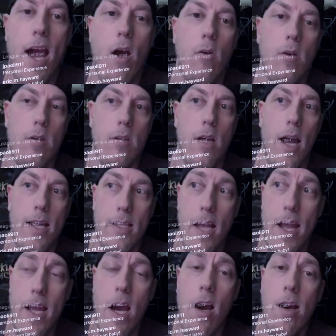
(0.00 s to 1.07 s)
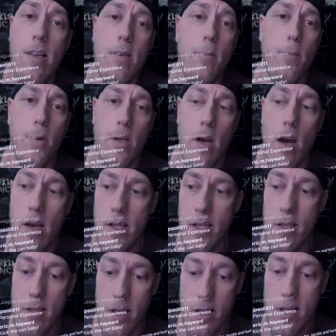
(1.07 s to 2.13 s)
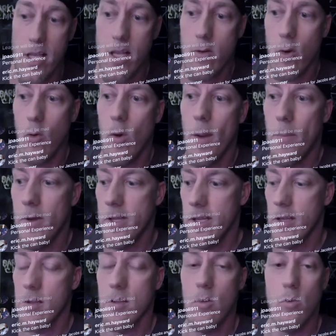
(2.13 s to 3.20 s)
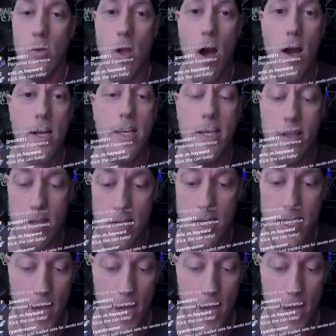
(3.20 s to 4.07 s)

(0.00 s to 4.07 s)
out. I like Hunt, but Hunt is a secret weapon. He is no lock. He is the